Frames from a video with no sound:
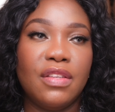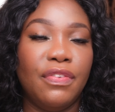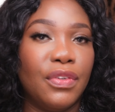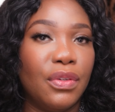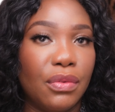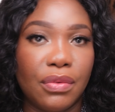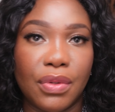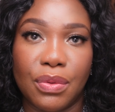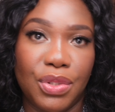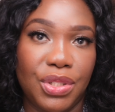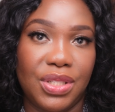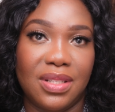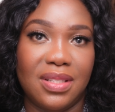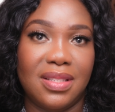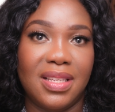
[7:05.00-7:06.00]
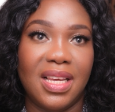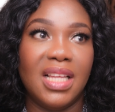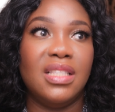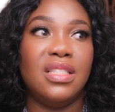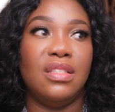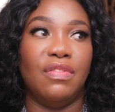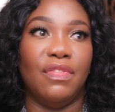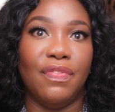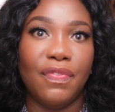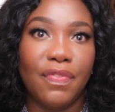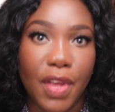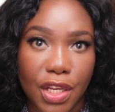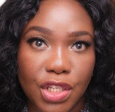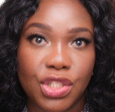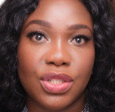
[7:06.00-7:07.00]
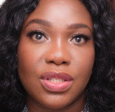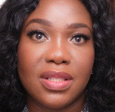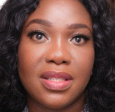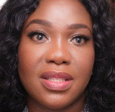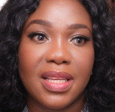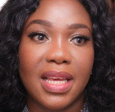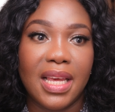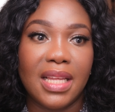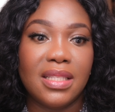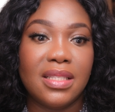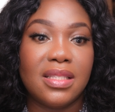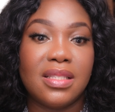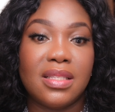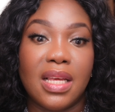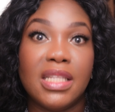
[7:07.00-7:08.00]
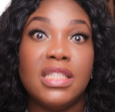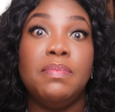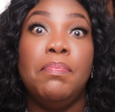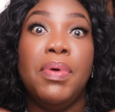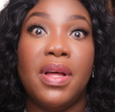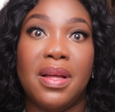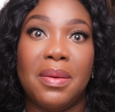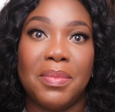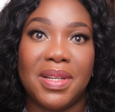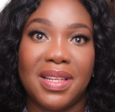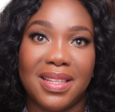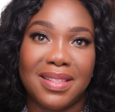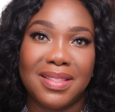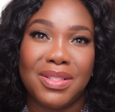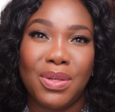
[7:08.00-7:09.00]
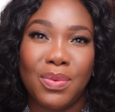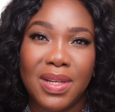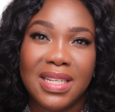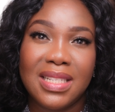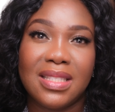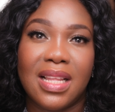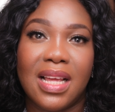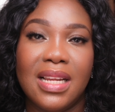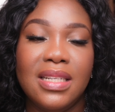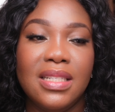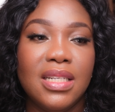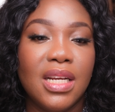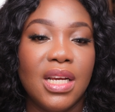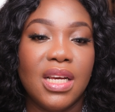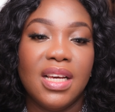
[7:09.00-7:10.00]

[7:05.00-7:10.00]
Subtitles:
ferocious. It's vicious. It's permanent. You understand?